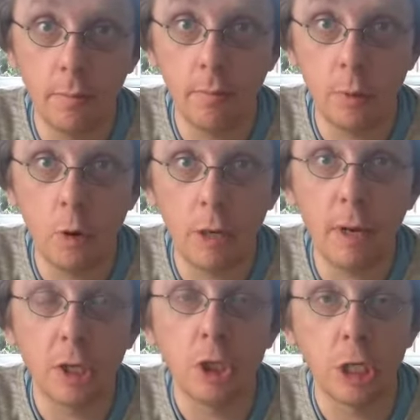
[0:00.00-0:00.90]
talking
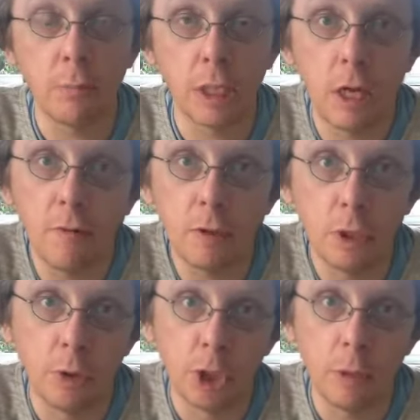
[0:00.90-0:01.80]
about shitting myself on
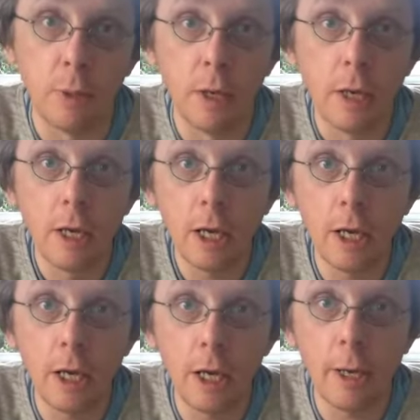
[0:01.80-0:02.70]
YouTube,
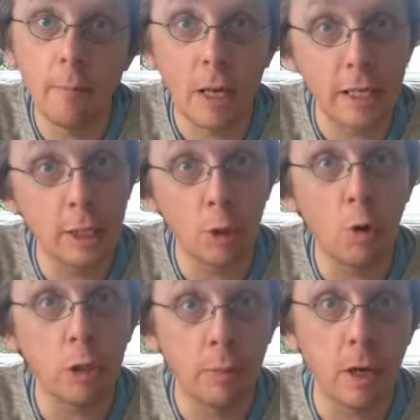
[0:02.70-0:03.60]
um, I did
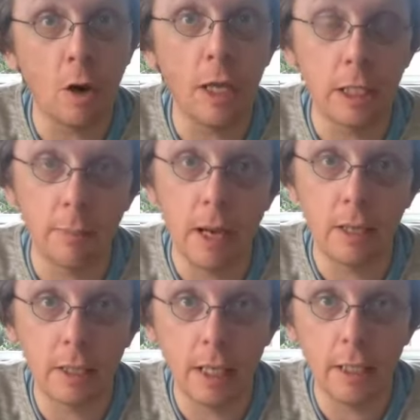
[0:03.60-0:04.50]
talk to my colleagues
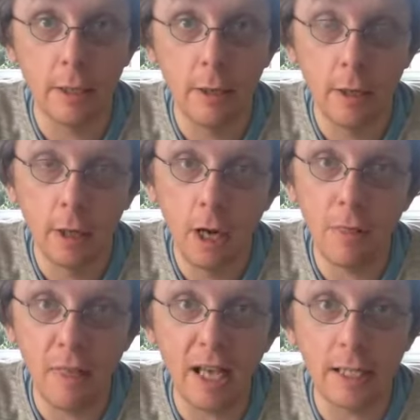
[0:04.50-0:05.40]
about it.
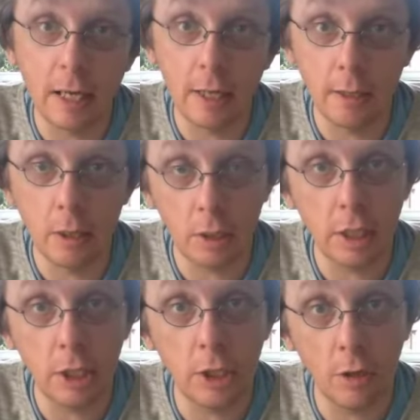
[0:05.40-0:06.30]
And they said, so I
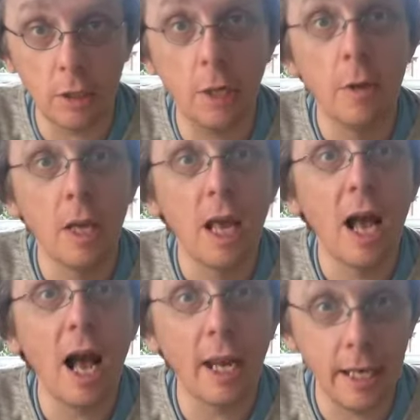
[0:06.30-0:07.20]
said to the doctor,
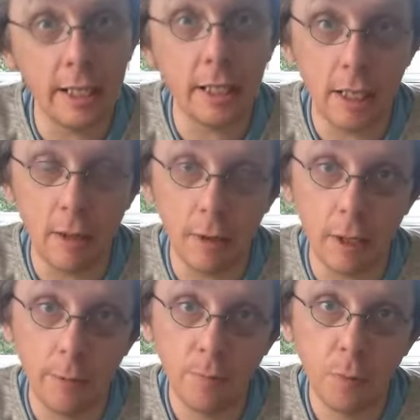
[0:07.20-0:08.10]
I need to tell you
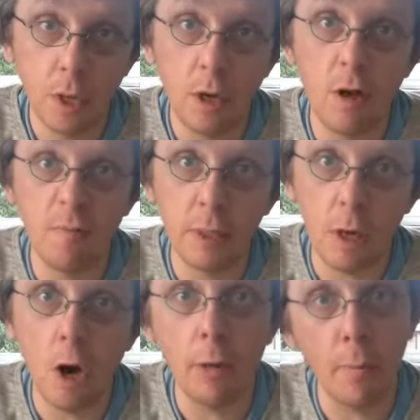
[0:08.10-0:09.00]
of my
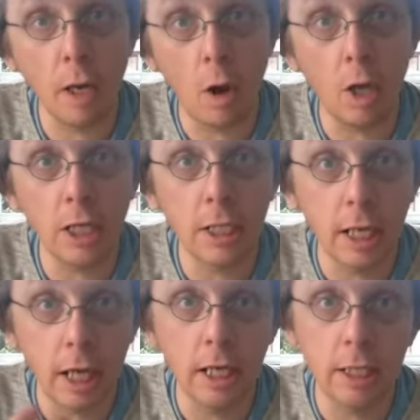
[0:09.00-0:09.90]
diet. My colleagues
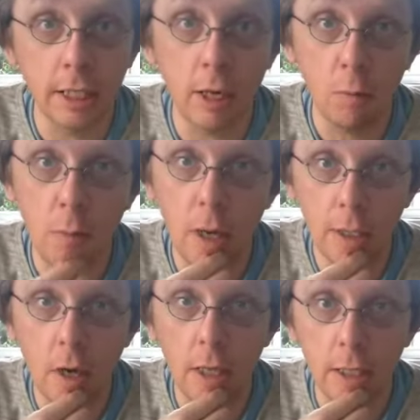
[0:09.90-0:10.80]
think I need to tell you what my
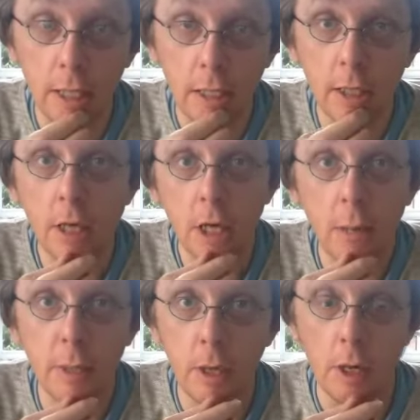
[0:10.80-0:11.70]
diet is.
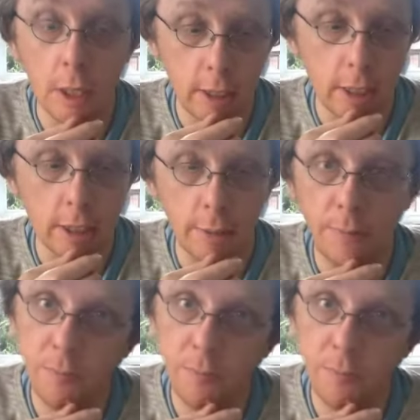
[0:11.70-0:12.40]
And my diet is